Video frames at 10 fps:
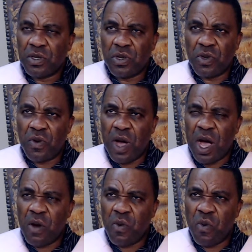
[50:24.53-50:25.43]
You
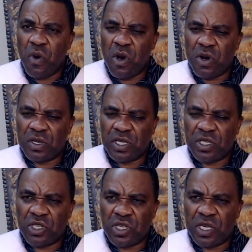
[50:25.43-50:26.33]
are worthy,
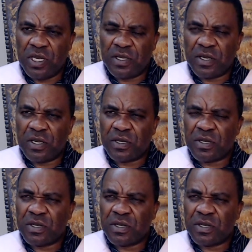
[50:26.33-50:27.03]
Jesus.